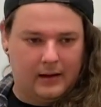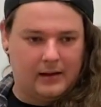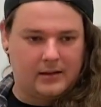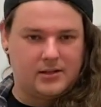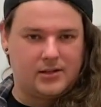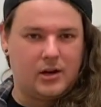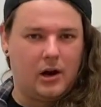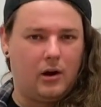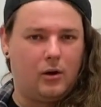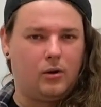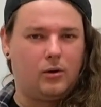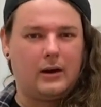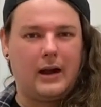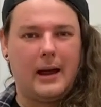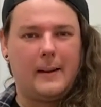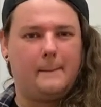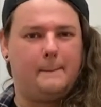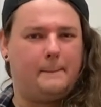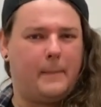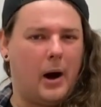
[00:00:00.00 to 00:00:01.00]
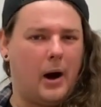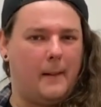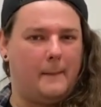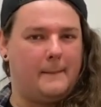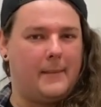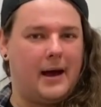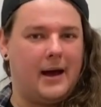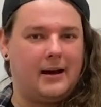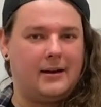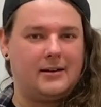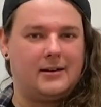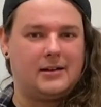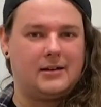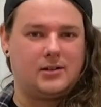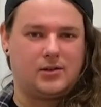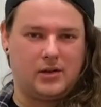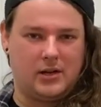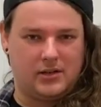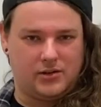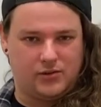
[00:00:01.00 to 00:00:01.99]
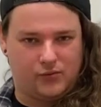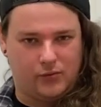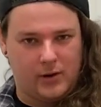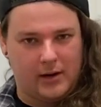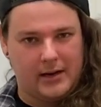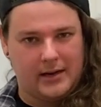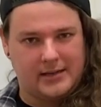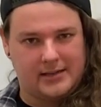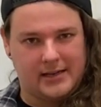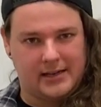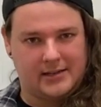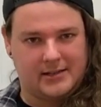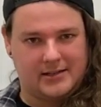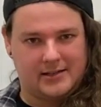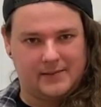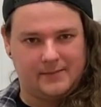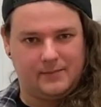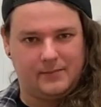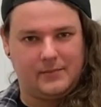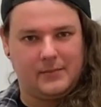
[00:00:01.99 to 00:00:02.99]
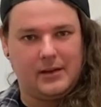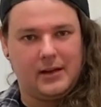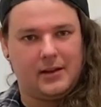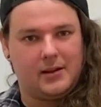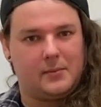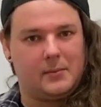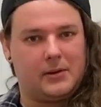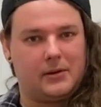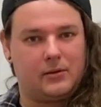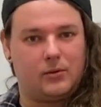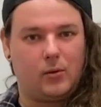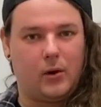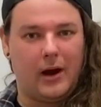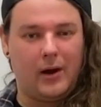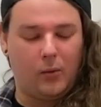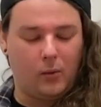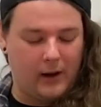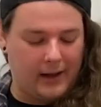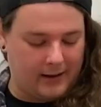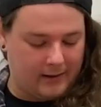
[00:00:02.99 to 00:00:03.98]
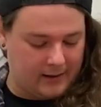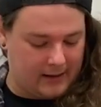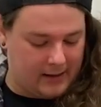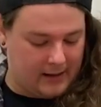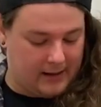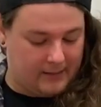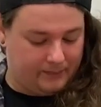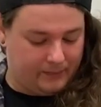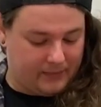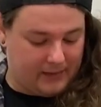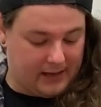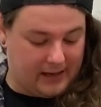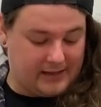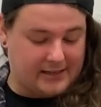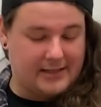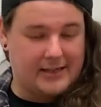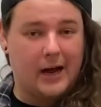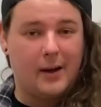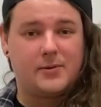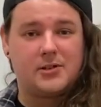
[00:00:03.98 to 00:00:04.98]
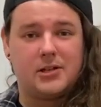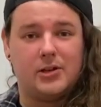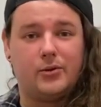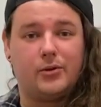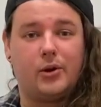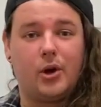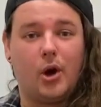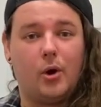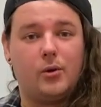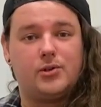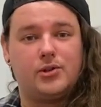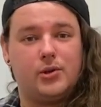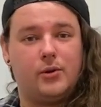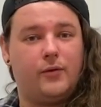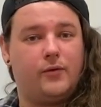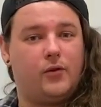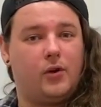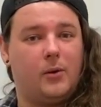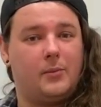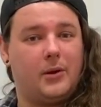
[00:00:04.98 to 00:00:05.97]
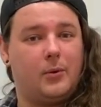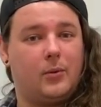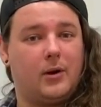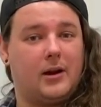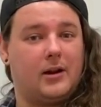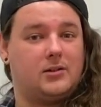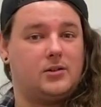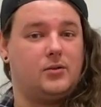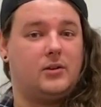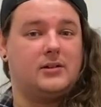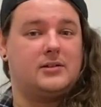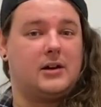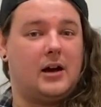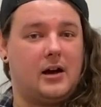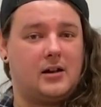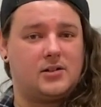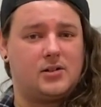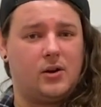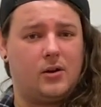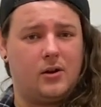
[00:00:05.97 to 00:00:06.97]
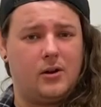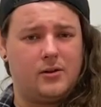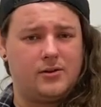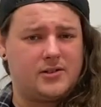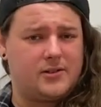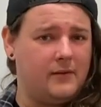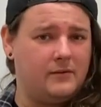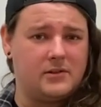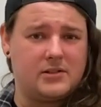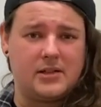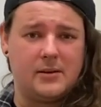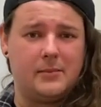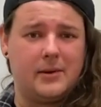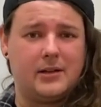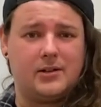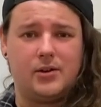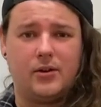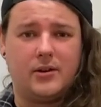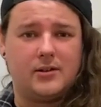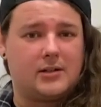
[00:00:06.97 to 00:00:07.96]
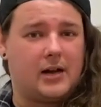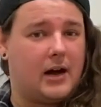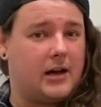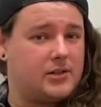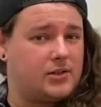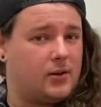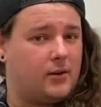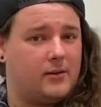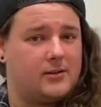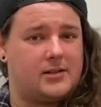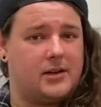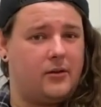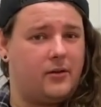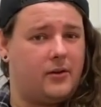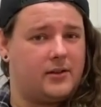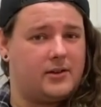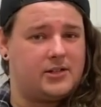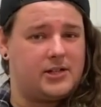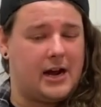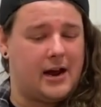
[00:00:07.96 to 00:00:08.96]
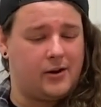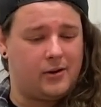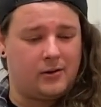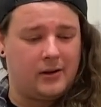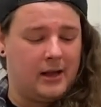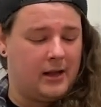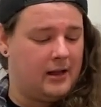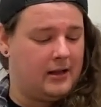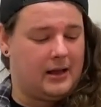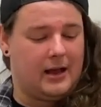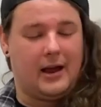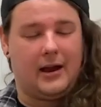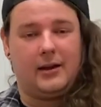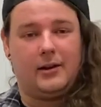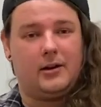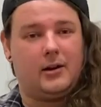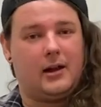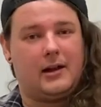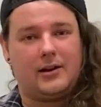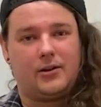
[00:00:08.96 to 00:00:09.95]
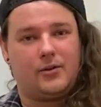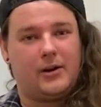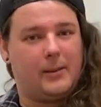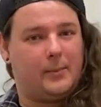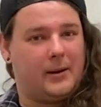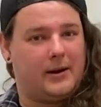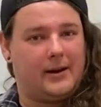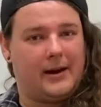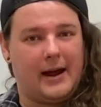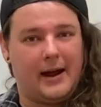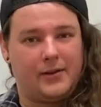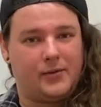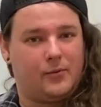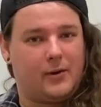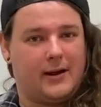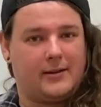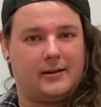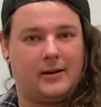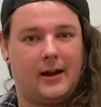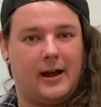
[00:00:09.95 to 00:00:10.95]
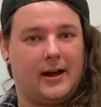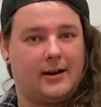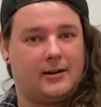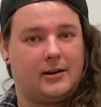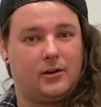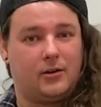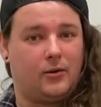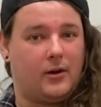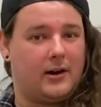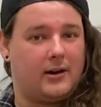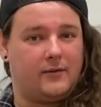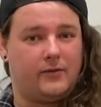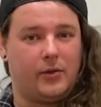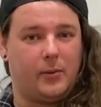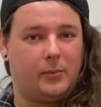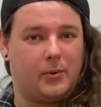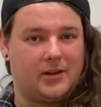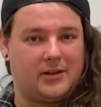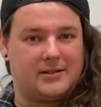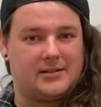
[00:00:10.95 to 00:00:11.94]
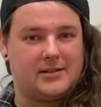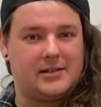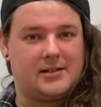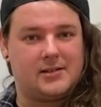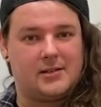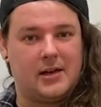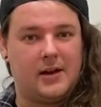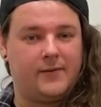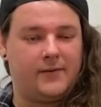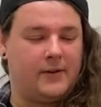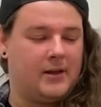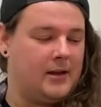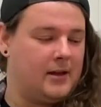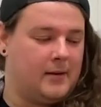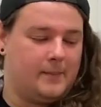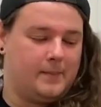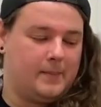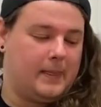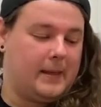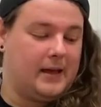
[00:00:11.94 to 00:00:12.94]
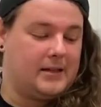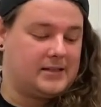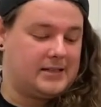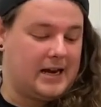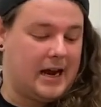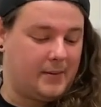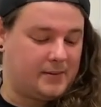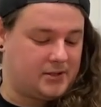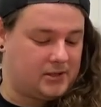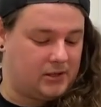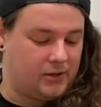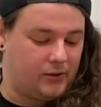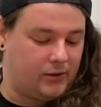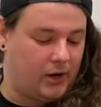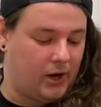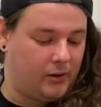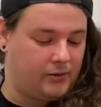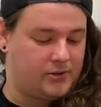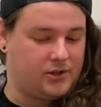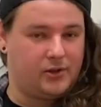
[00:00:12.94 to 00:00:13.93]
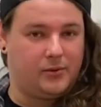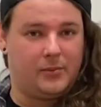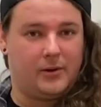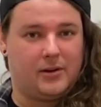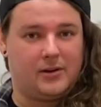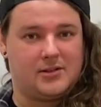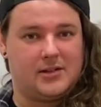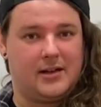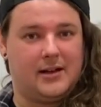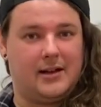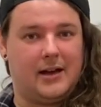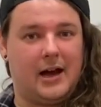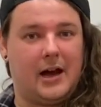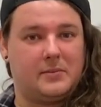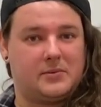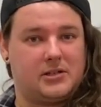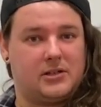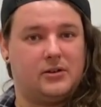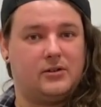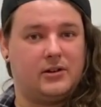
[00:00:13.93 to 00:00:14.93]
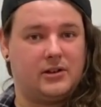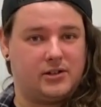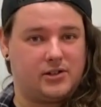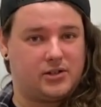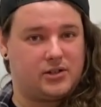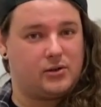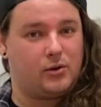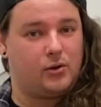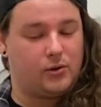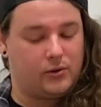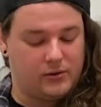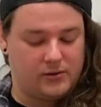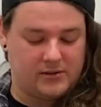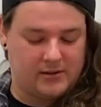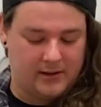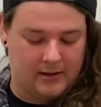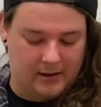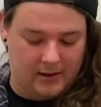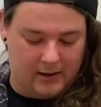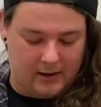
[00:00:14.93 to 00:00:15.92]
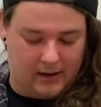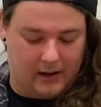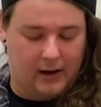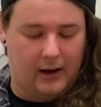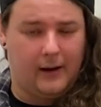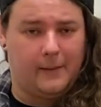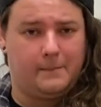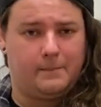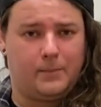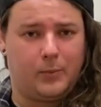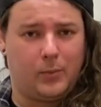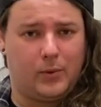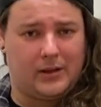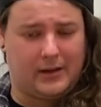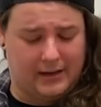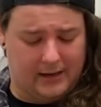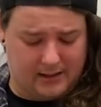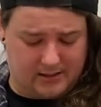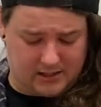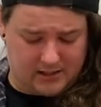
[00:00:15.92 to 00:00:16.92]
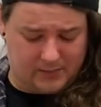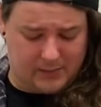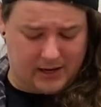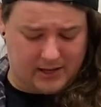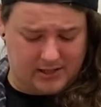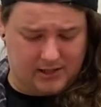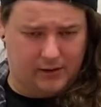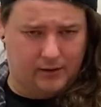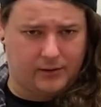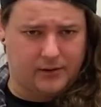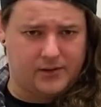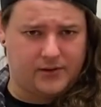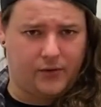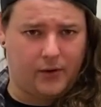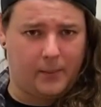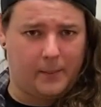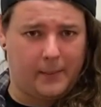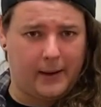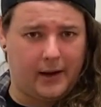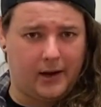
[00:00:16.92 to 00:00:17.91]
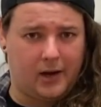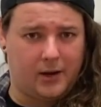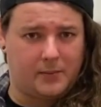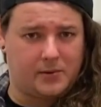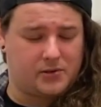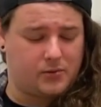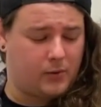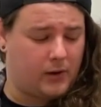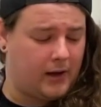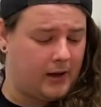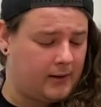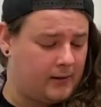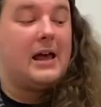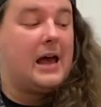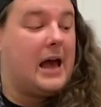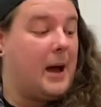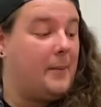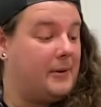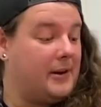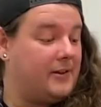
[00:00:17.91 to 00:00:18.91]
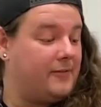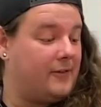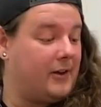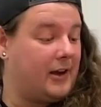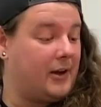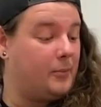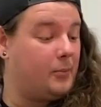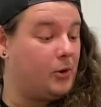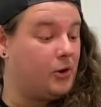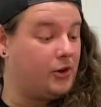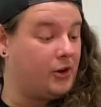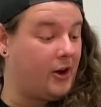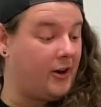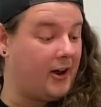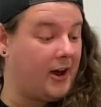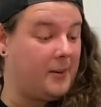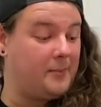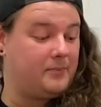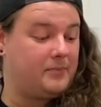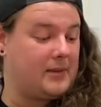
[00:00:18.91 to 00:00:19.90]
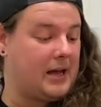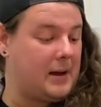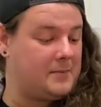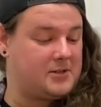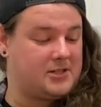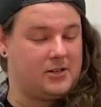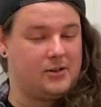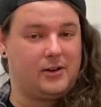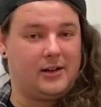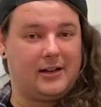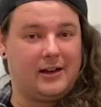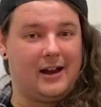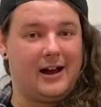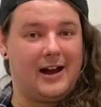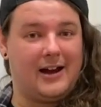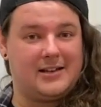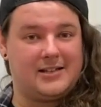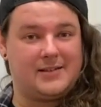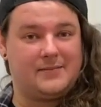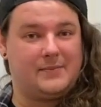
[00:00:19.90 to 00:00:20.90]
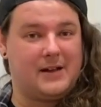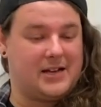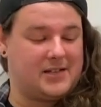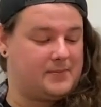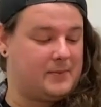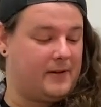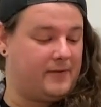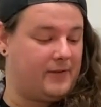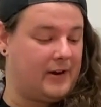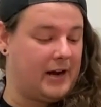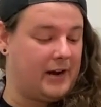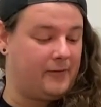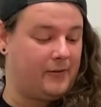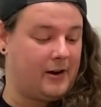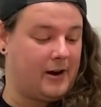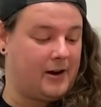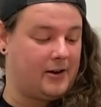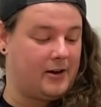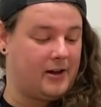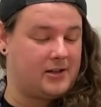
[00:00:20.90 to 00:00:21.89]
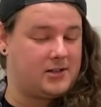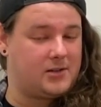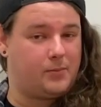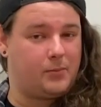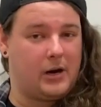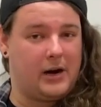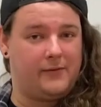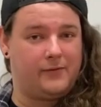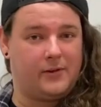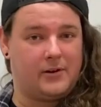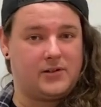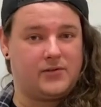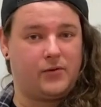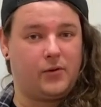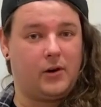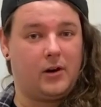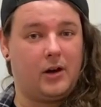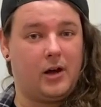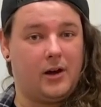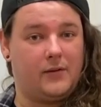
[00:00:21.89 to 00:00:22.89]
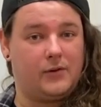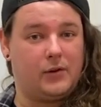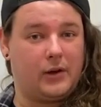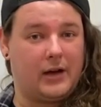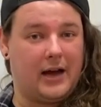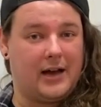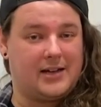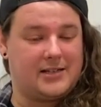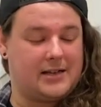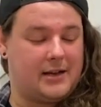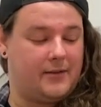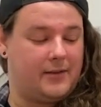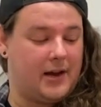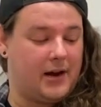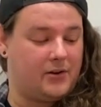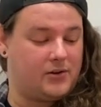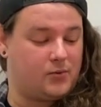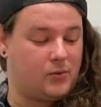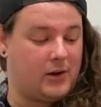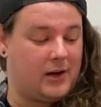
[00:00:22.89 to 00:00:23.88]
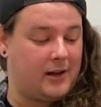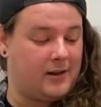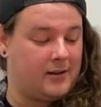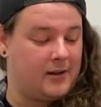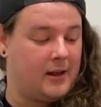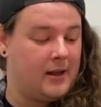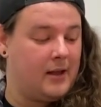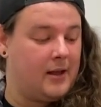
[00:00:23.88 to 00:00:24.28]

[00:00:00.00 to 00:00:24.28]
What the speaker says: It's not all like bottom end. It's really sits in the middle quite well. It's an absolute go-to for me when I do guitar solos. If you see me do guitar solos here on the channel, like Creeping Death, Ride the Lightning, or any of the bullety stuff, it's an absolute go-to because it absolutely soars with the leads, especially on this front pickup as well. Ebony fingerboard on it, absolutely glides. That's my favorite. I know that's a preference for a lot of you guys out there as well.